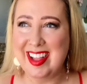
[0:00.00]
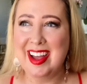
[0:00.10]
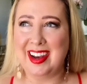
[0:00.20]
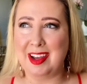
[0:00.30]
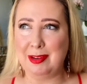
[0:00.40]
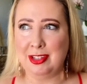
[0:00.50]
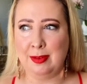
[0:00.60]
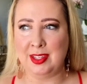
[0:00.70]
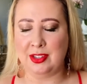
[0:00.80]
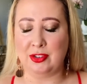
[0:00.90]
How many times
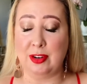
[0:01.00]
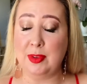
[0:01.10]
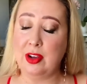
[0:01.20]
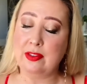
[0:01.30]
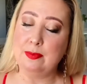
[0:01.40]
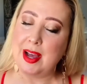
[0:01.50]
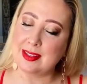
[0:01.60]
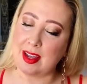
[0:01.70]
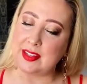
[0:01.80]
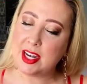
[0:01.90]
he'd screw me over in past
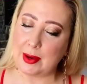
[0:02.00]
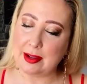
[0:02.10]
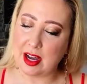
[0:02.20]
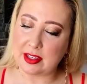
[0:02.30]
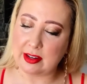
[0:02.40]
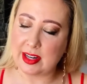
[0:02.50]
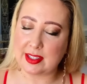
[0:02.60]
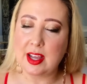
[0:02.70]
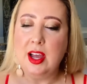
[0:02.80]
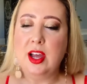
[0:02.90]
lives. Anyway, I digress.
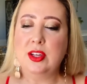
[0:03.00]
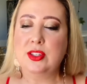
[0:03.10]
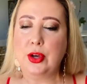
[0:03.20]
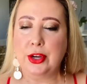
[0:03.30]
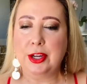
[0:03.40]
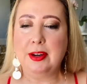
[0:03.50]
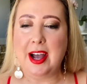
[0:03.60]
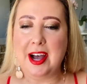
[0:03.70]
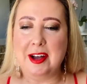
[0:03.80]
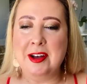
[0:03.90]
So,
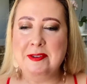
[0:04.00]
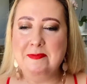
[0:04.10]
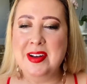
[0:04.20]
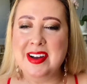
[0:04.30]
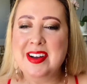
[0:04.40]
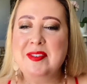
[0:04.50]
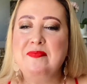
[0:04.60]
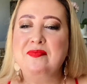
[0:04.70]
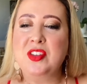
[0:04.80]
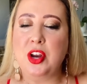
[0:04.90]

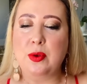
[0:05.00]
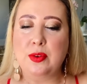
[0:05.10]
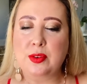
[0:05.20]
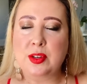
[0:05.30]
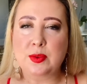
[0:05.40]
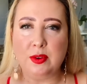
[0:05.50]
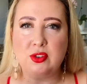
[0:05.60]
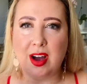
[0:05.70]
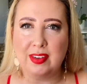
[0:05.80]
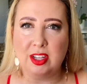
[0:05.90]
you know, because we were
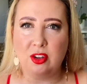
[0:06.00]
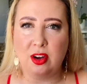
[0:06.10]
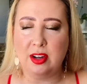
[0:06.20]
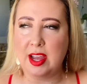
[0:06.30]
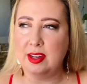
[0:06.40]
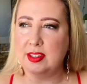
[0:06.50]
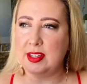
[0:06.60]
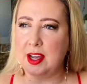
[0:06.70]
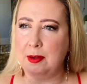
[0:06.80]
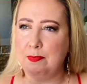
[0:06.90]
driving along,
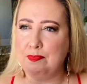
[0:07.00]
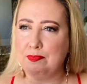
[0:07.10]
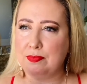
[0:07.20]
and